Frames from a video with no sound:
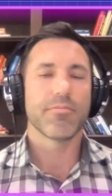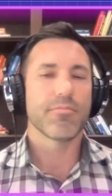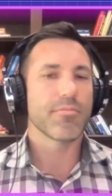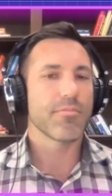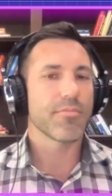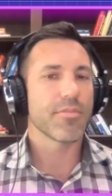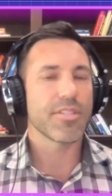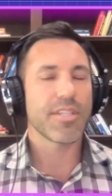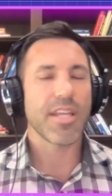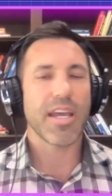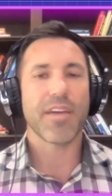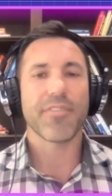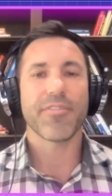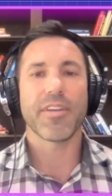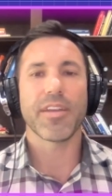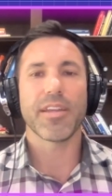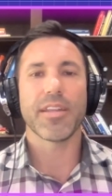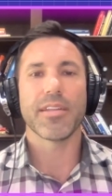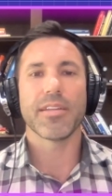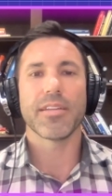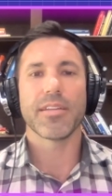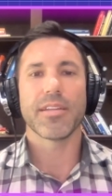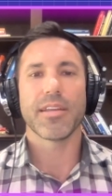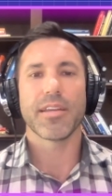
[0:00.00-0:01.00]

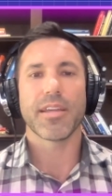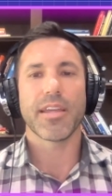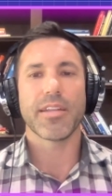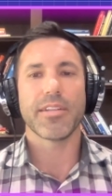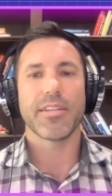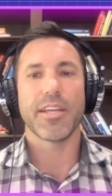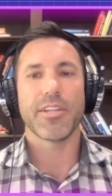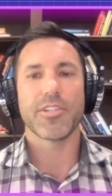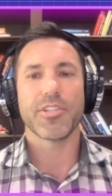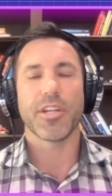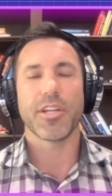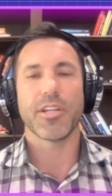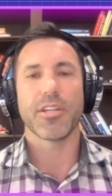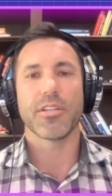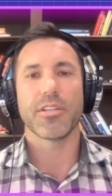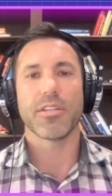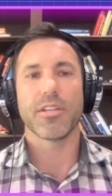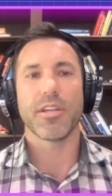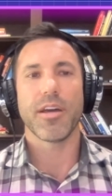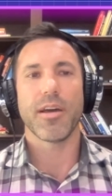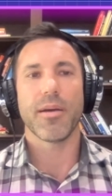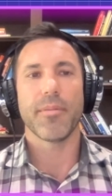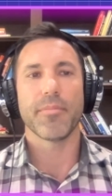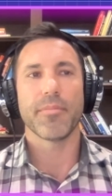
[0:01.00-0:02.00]
staffing, contingent,
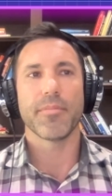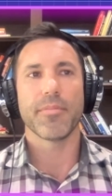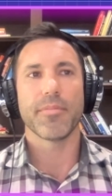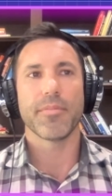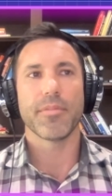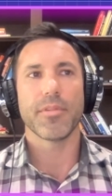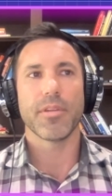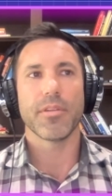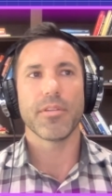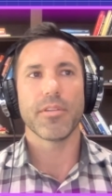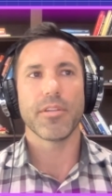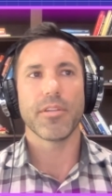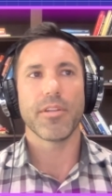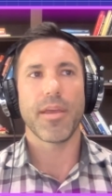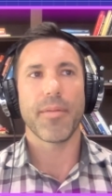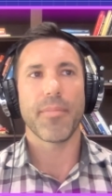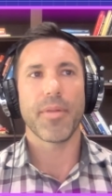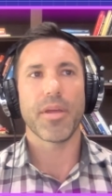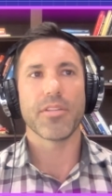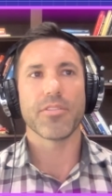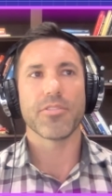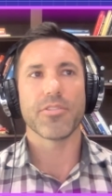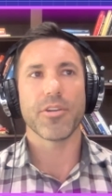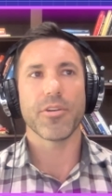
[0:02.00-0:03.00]
um, you name
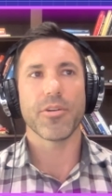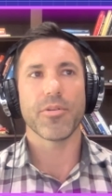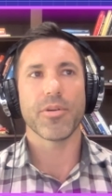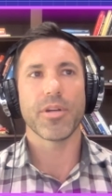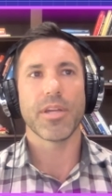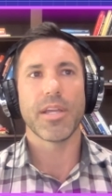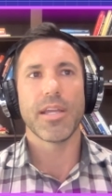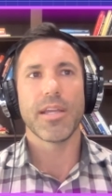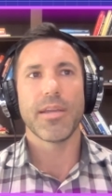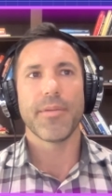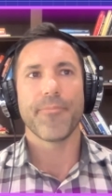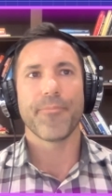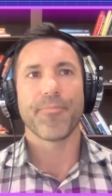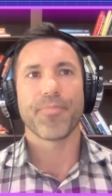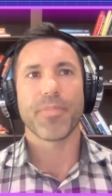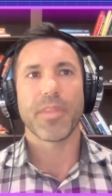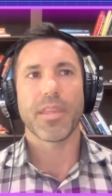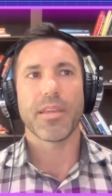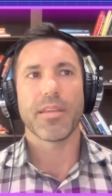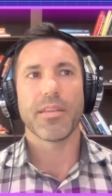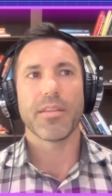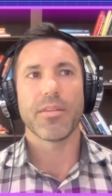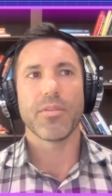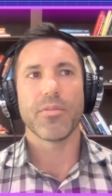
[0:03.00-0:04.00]
it. So
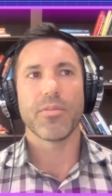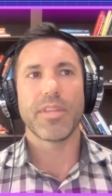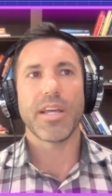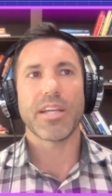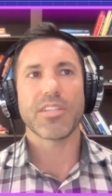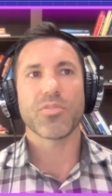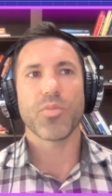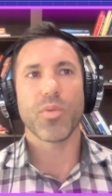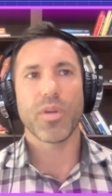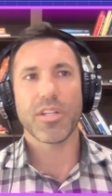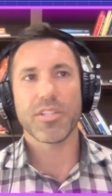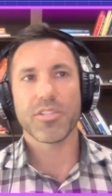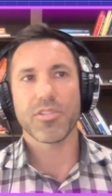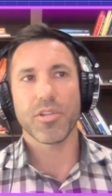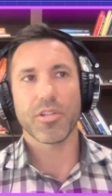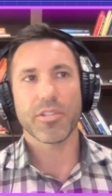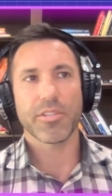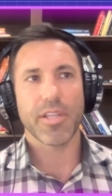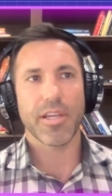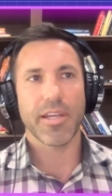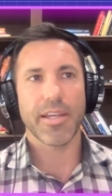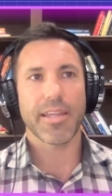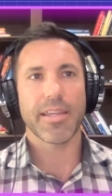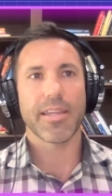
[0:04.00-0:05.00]
that's what it's
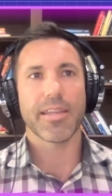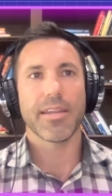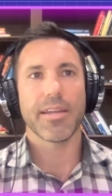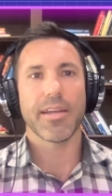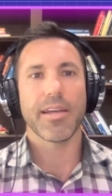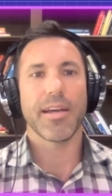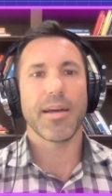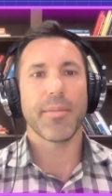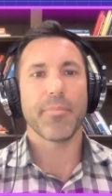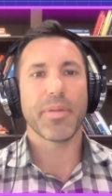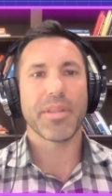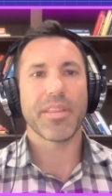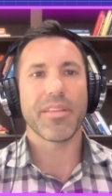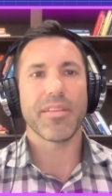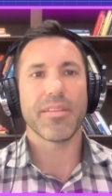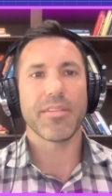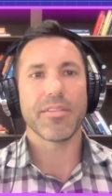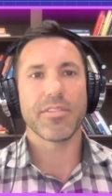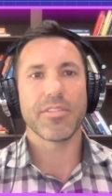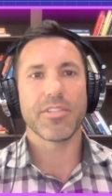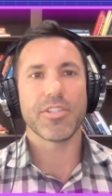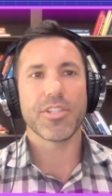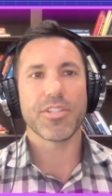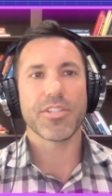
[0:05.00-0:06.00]
looked like. Uh, but
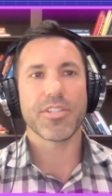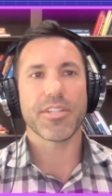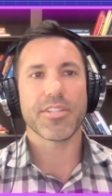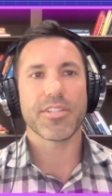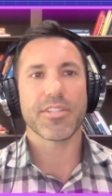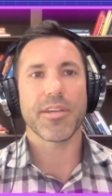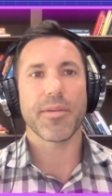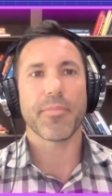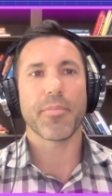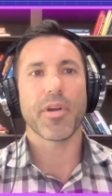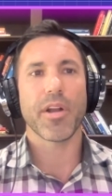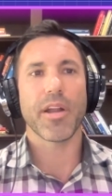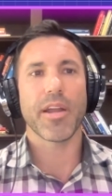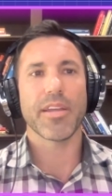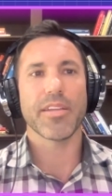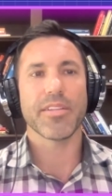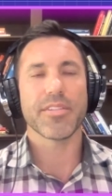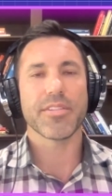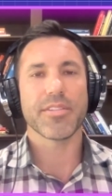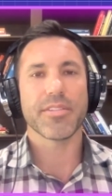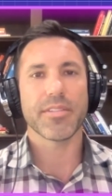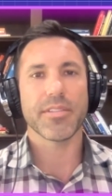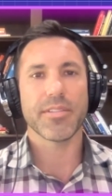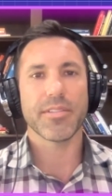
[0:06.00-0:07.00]
just to
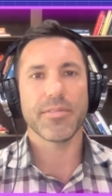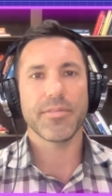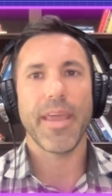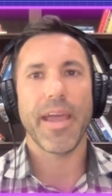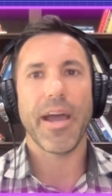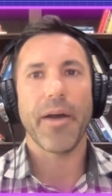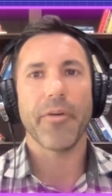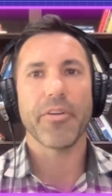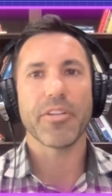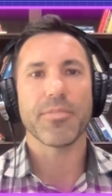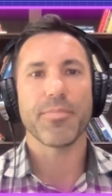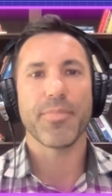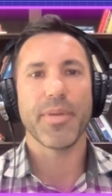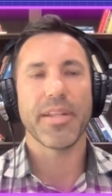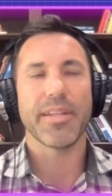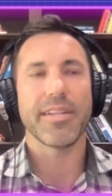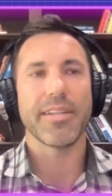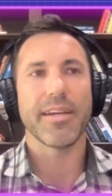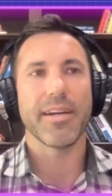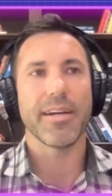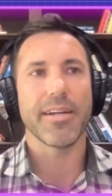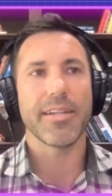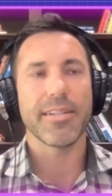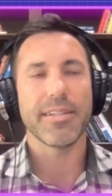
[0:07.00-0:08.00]
summarize how it's been
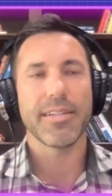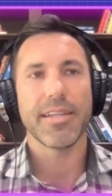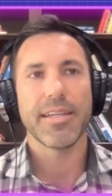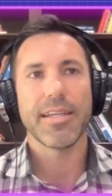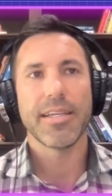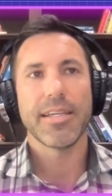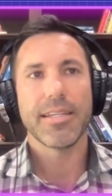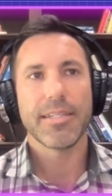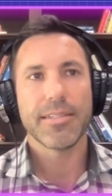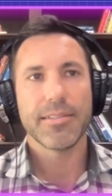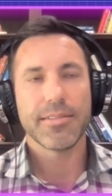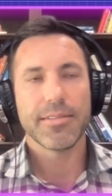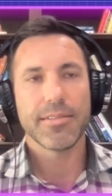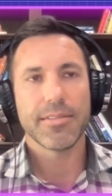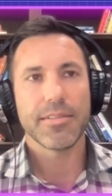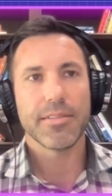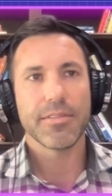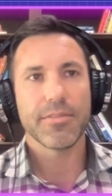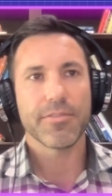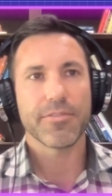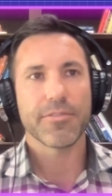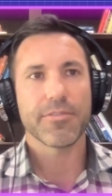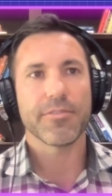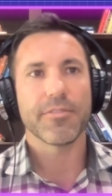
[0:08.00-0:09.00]
done,
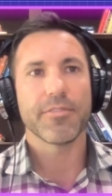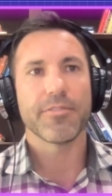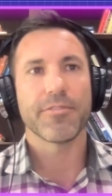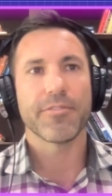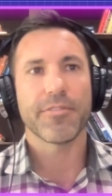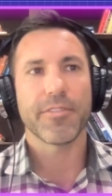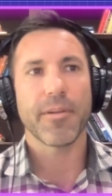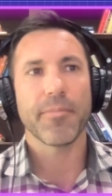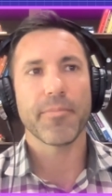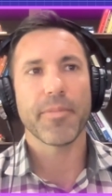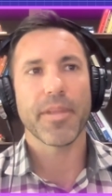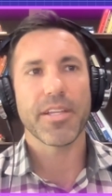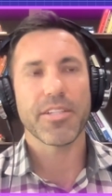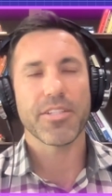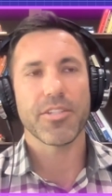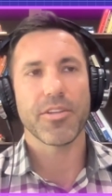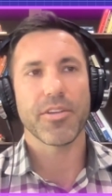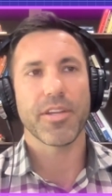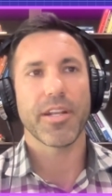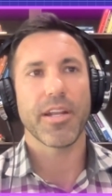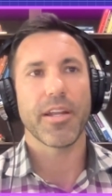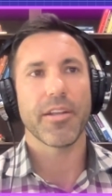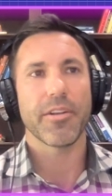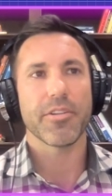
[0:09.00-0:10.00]
f- from this you
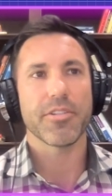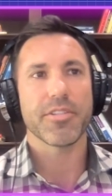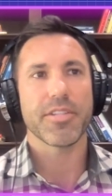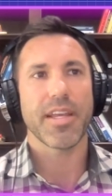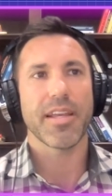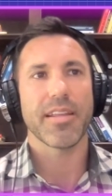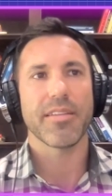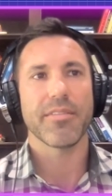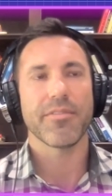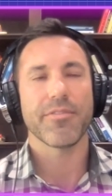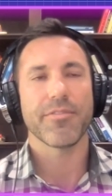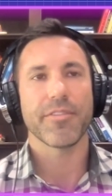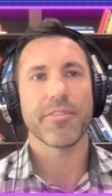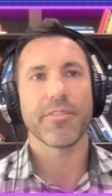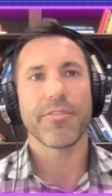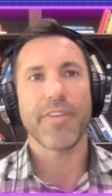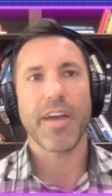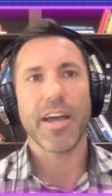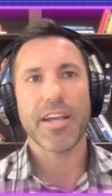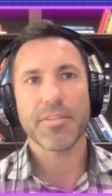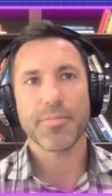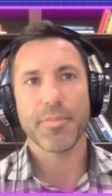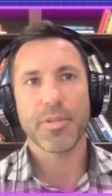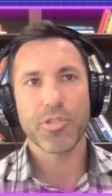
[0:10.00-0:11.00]
can understand for
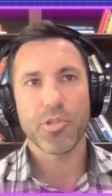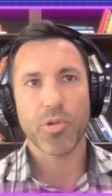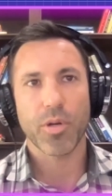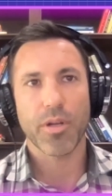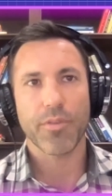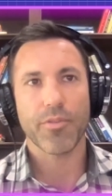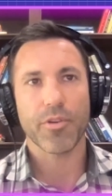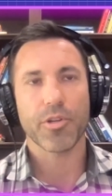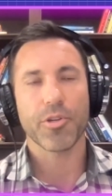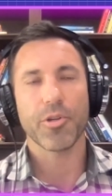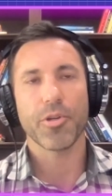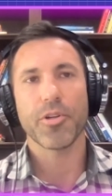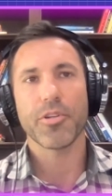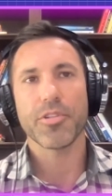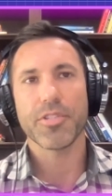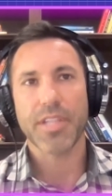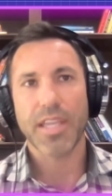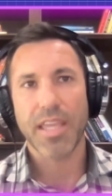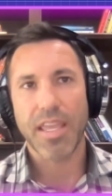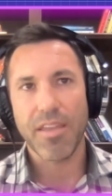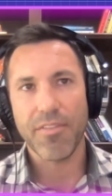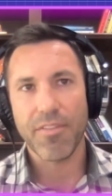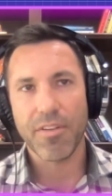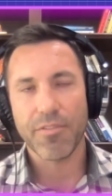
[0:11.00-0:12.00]
vast majority of recruiters,
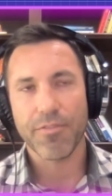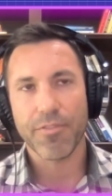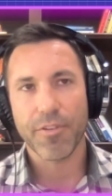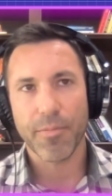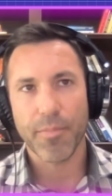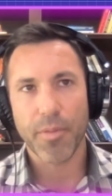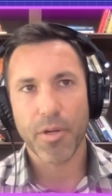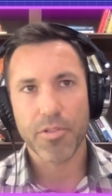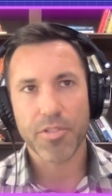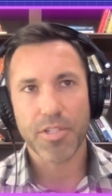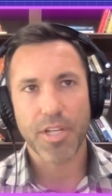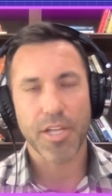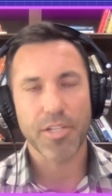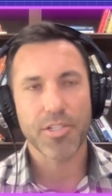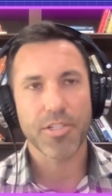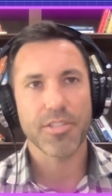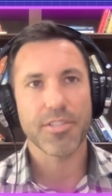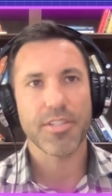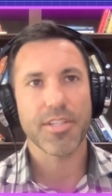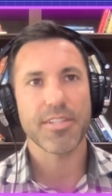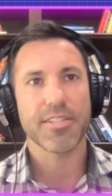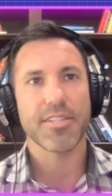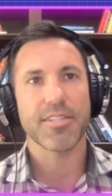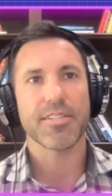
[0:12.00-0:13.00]
even for most
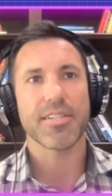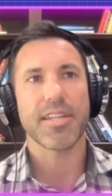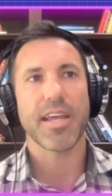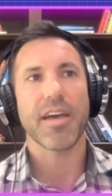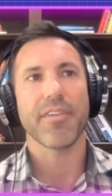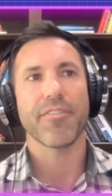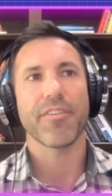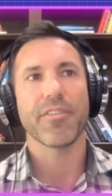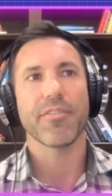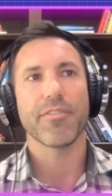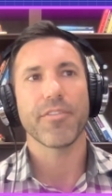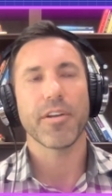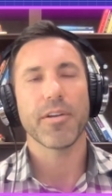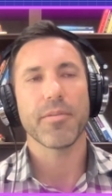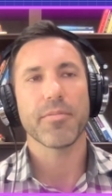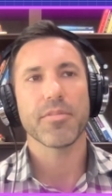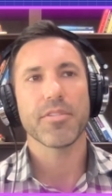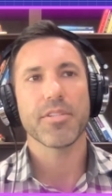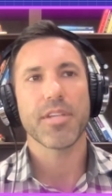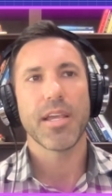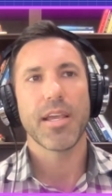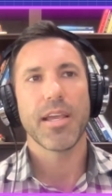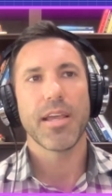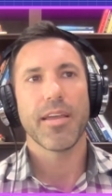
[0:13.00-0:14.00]
agencies and staffing
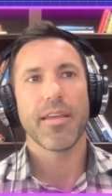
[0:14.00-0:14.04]
firms,